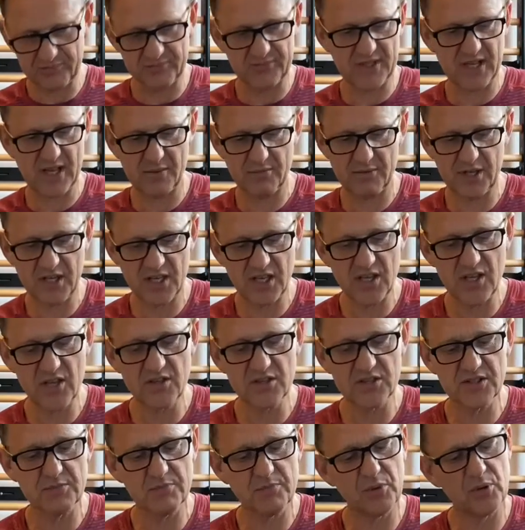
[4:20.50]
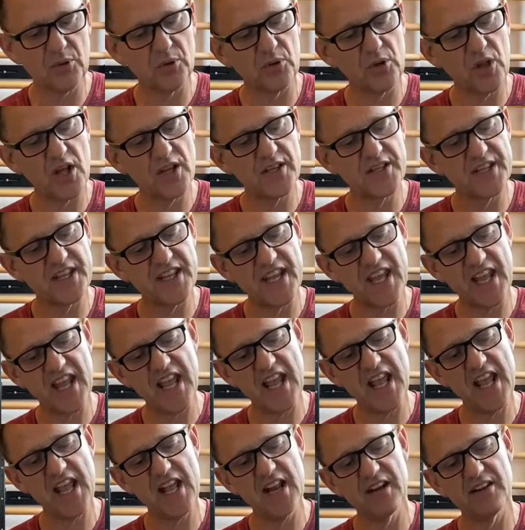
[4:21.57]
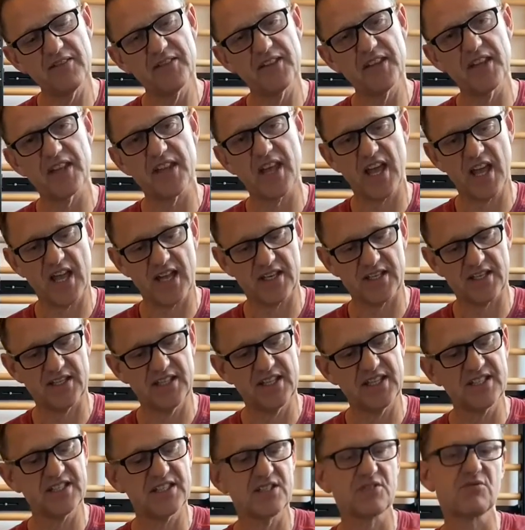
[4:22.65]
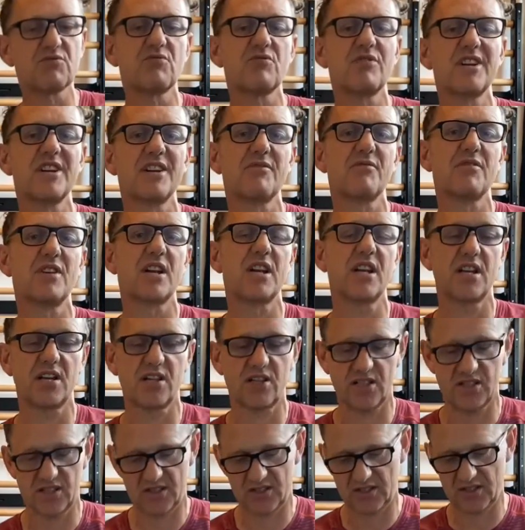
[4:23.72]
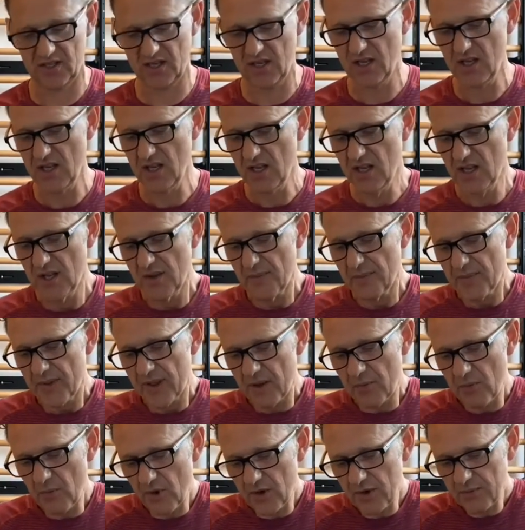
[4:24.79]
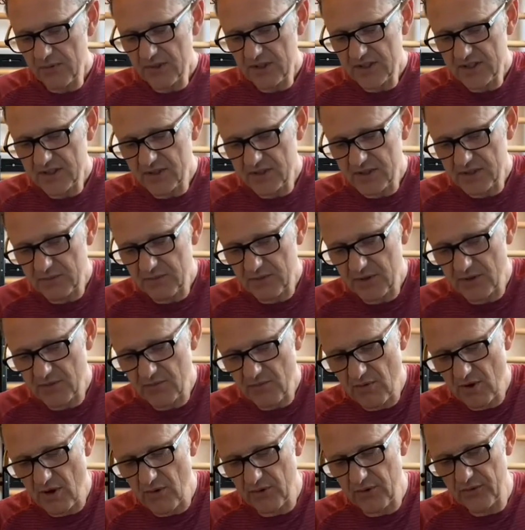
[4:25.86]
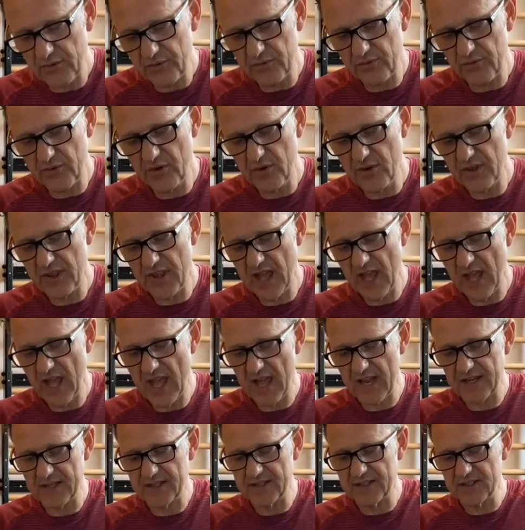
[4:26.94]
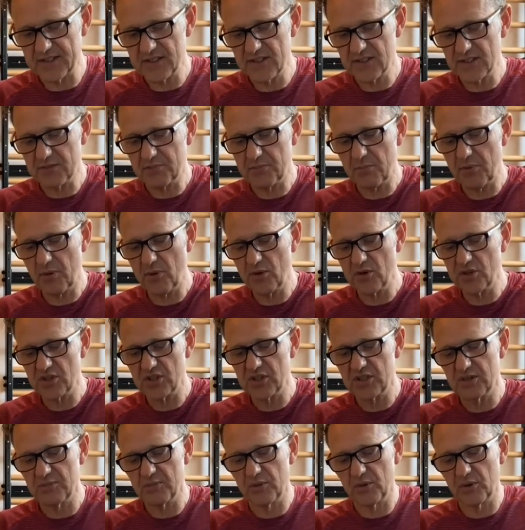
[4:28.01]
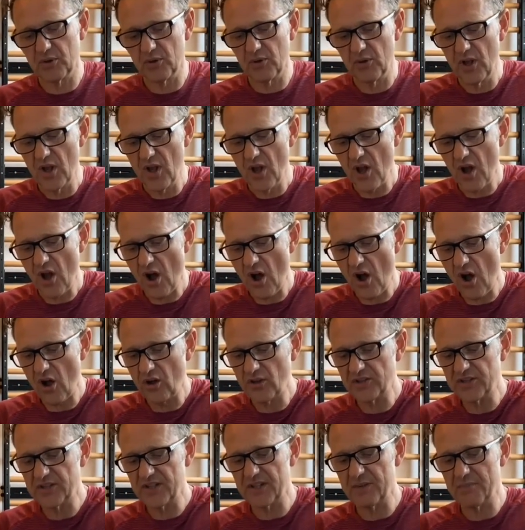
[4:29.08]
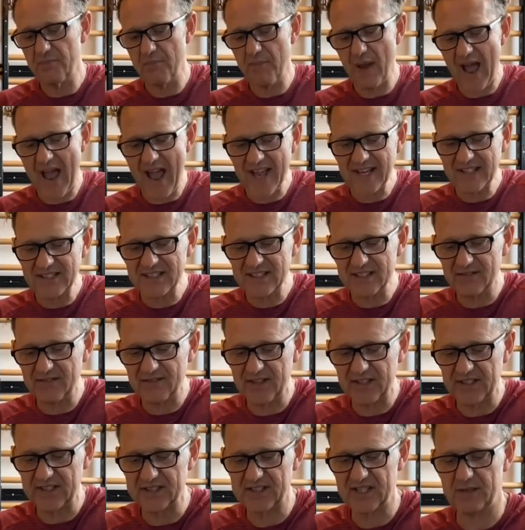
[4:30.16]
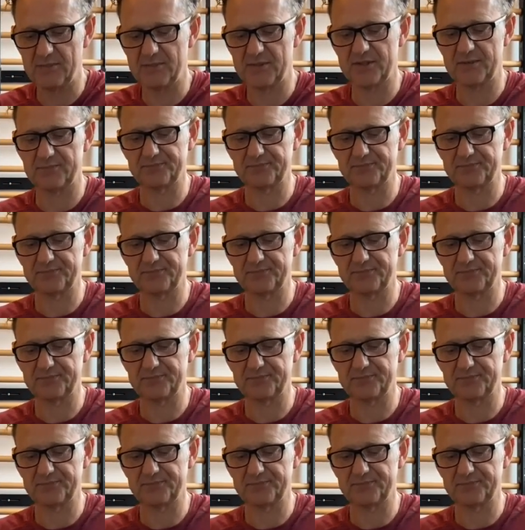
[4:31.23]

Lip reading: Now I'm going to use the ball under the heel of the other hand, and this is really, really nice. And what I'm going to do is I'm going to roll through the hand, just pushing the ball onto the backs of the fingertips,